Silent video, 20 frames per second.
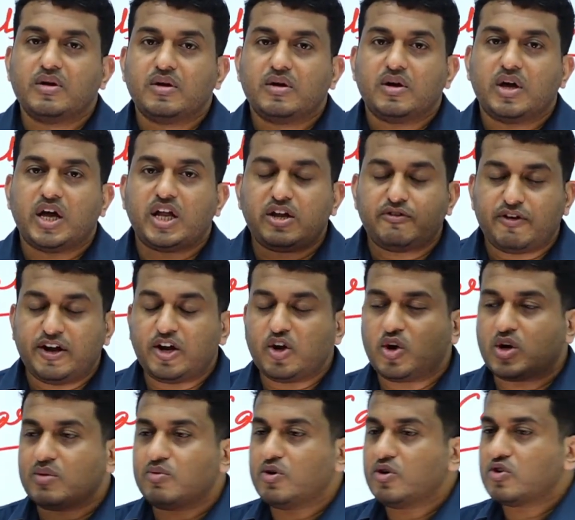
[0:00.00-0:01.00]
And if I talk
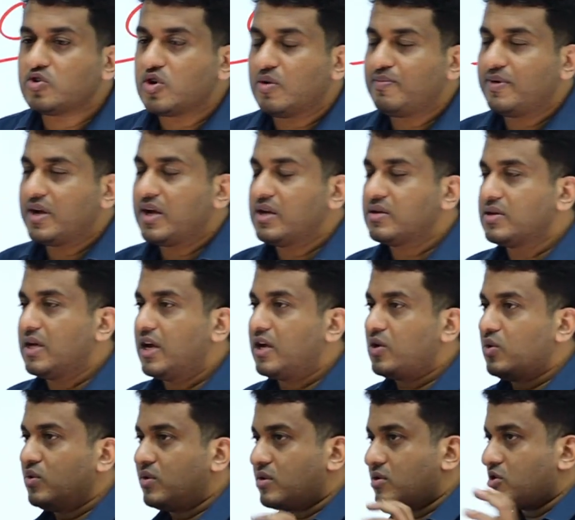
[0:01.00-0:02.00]
about tropical cyclones